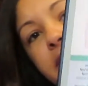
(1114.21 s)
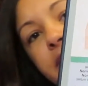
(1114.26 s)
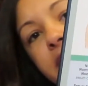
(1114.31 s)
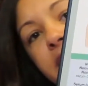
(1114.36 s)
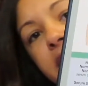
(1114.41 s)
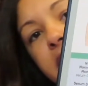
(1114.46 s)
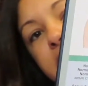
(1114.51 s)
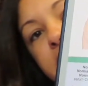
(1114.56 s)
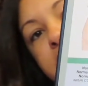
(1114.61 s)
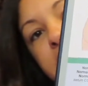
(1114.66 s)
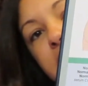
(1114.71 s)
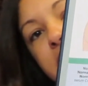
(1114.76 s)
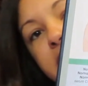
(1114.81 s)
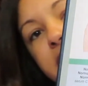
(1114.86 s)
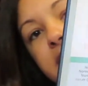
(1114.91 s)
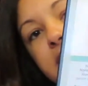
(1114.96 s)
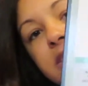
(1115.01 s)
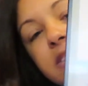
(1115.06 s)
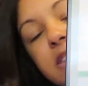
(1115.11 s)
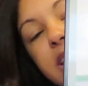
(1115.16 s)
IV
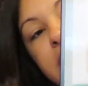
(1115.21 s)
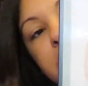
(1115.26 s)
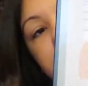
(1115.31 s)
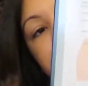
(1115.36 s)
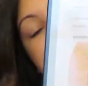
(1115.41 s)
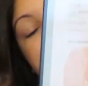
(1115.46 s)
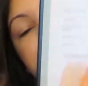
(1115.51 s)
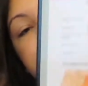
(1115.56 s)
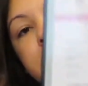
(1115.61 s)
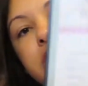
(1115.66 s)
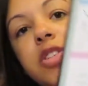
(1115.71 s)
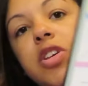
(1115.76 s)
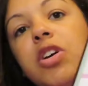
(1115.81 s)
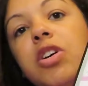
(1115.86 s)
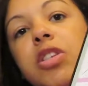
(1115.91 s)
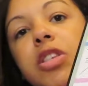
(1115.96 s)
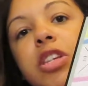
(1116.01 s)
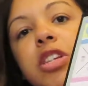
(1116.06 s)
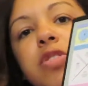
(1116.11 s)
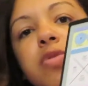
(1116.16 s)
sizes down here.
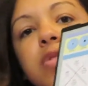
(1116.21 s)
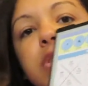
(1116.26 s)
So this